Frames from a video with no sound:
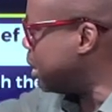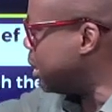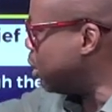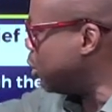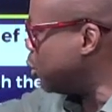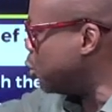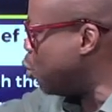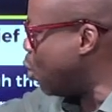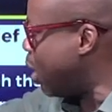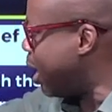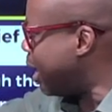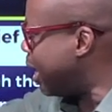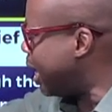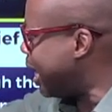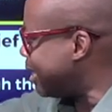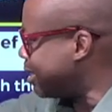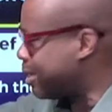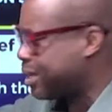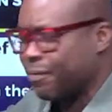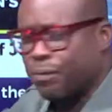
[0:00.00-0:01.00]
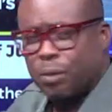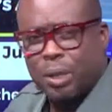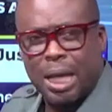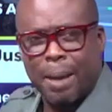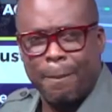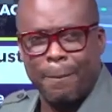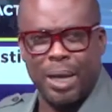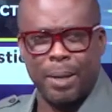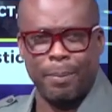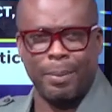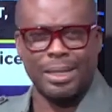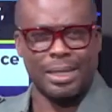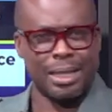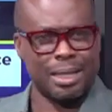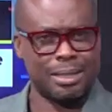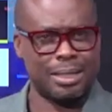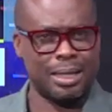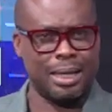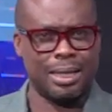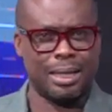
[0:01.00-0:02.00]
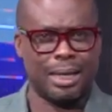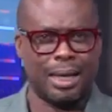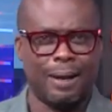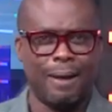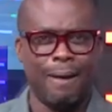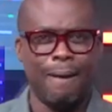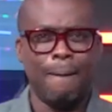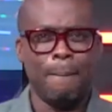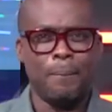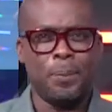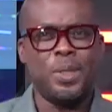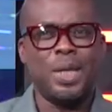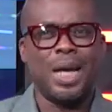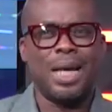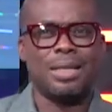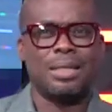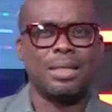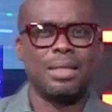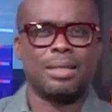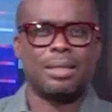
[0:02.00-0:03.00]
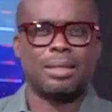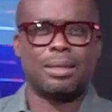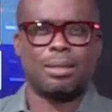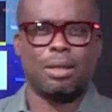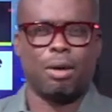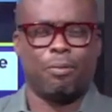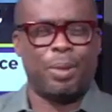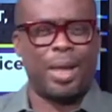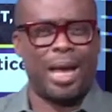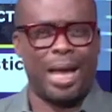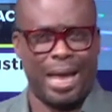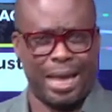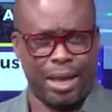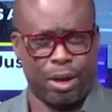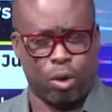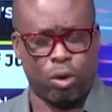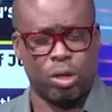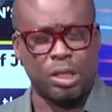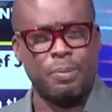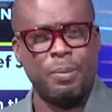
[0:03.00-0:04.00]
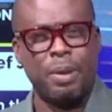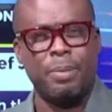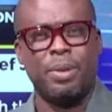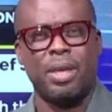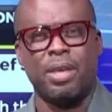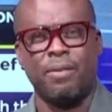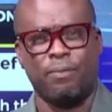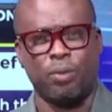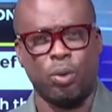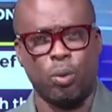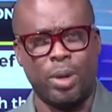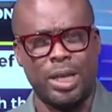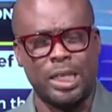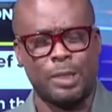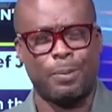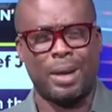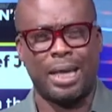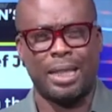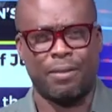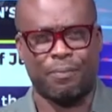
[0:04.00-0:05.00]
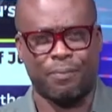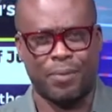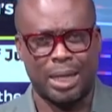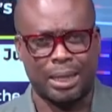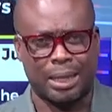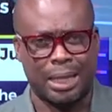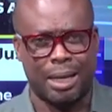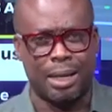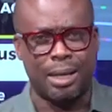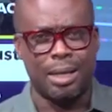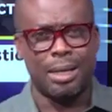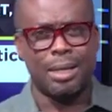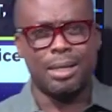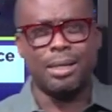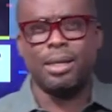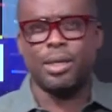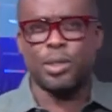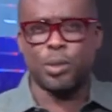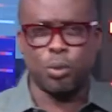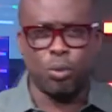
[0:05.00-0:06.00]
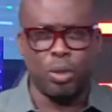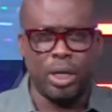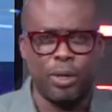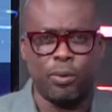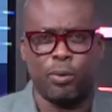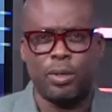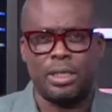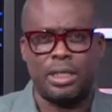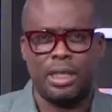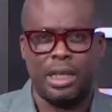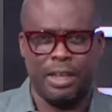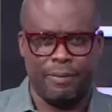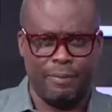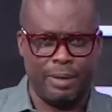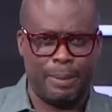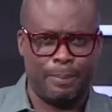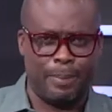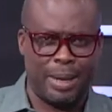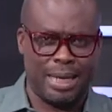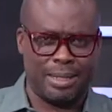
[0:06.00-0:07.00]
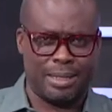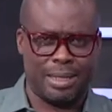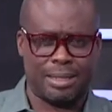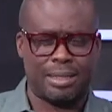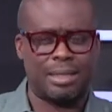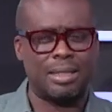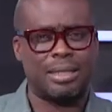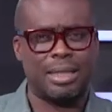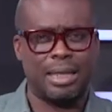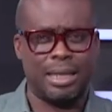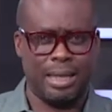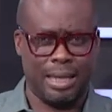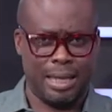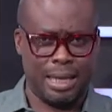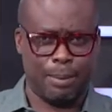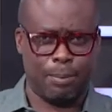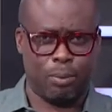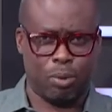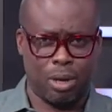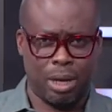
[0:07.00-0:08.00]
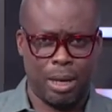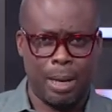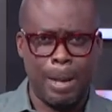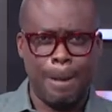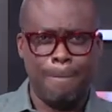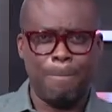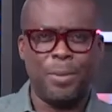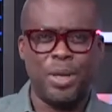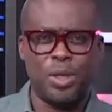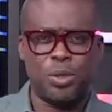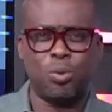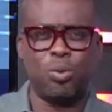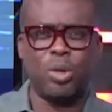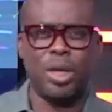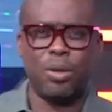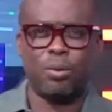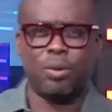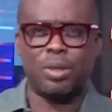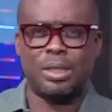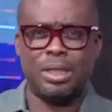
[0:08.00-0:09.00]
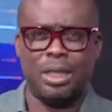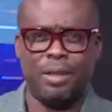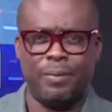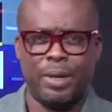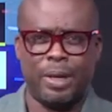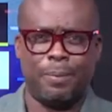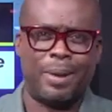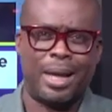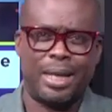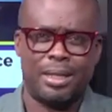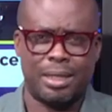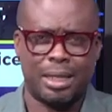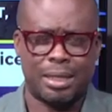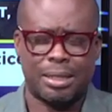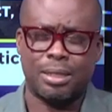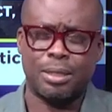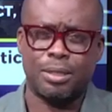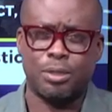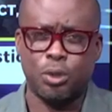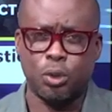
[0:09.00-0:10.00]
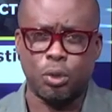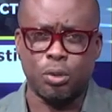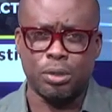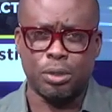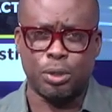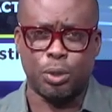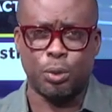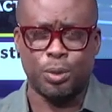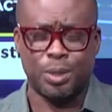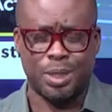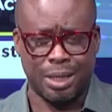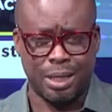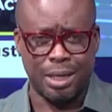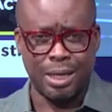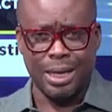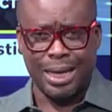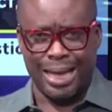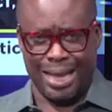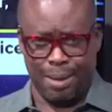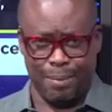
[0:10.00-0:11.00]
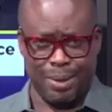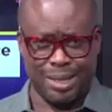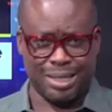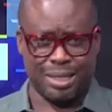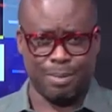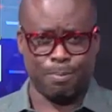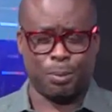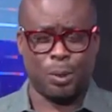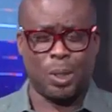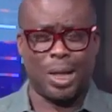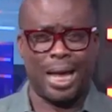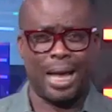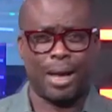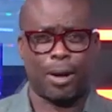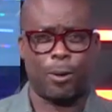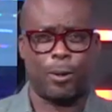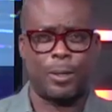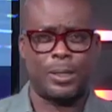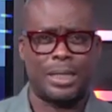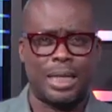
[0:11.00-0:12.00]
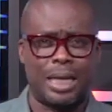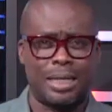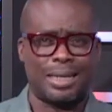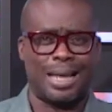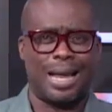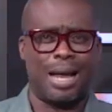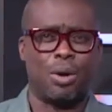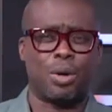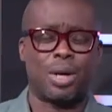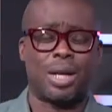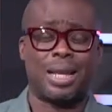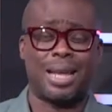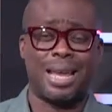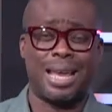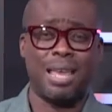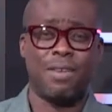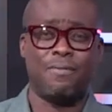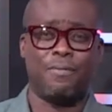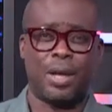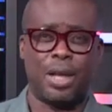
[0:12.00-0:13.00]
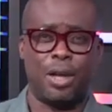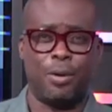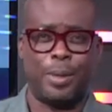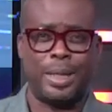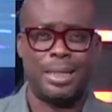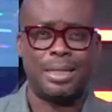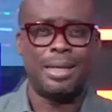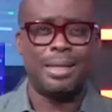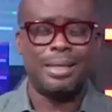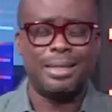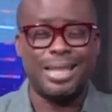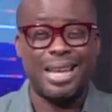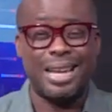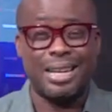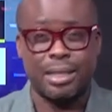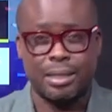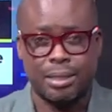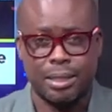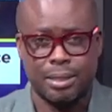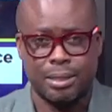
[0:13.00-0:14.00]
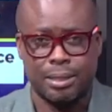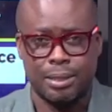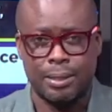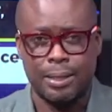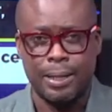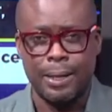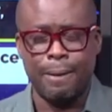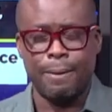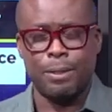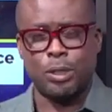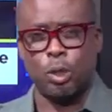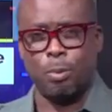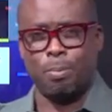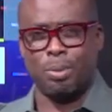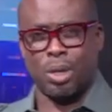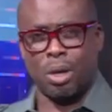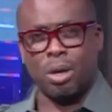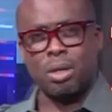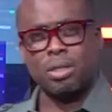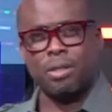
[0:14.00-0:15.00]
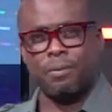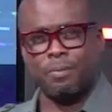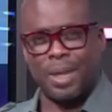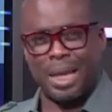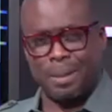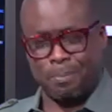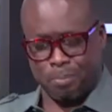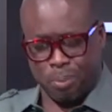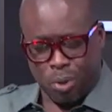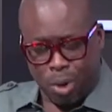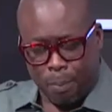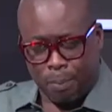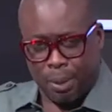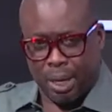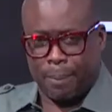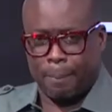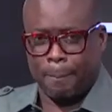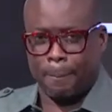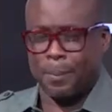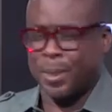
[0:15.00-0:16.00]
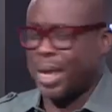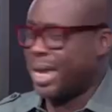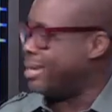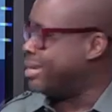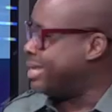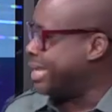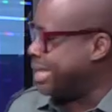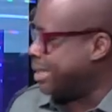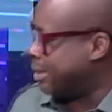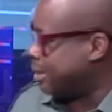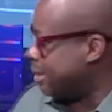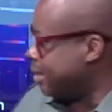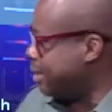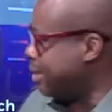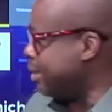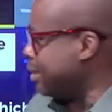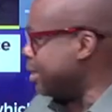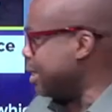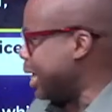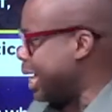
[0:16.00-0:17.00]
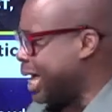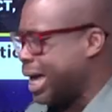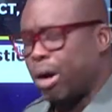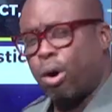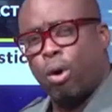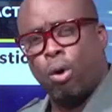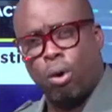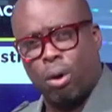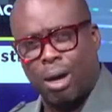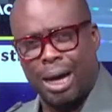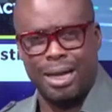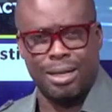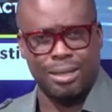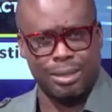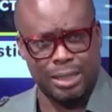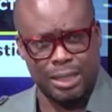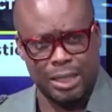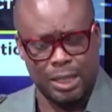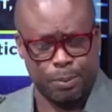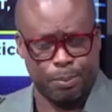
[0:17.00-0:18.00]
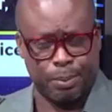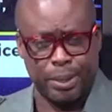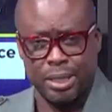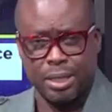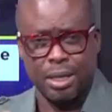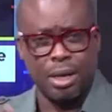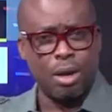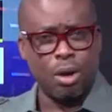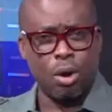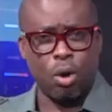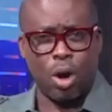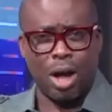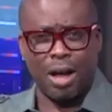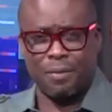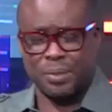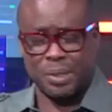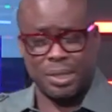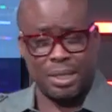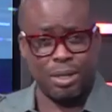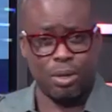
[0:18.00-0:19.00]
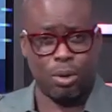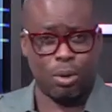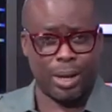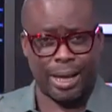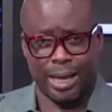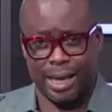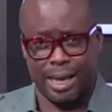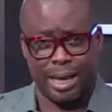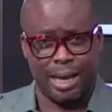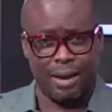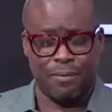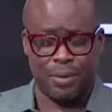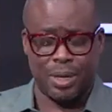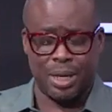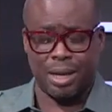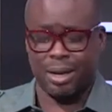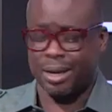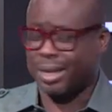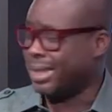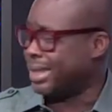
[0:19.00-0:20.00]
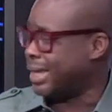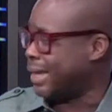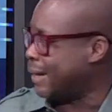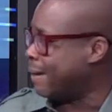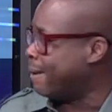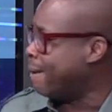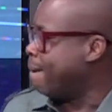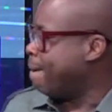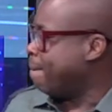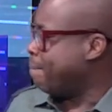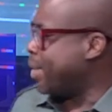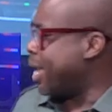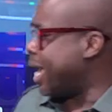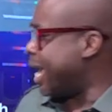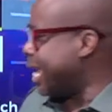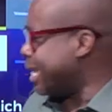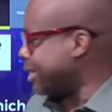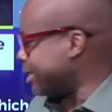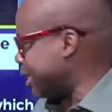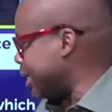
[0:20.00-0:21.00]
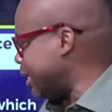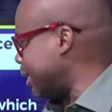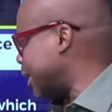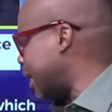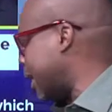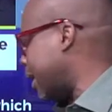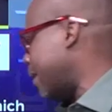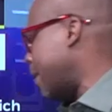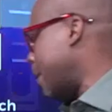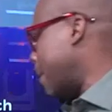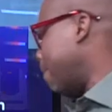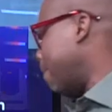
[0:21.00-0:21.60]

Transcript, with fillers: those who are asking for the amendment are saying that judges of the High Court may be influenced by the fact that this ruling was delivered by Justice Eni This ruling was delivered by Justice Jones Dotse. I'm a simple High Court judge. How can I evaluate their decision? So because of that problem that they see uh, or anticipate or have seen or care every now and then, they are asking that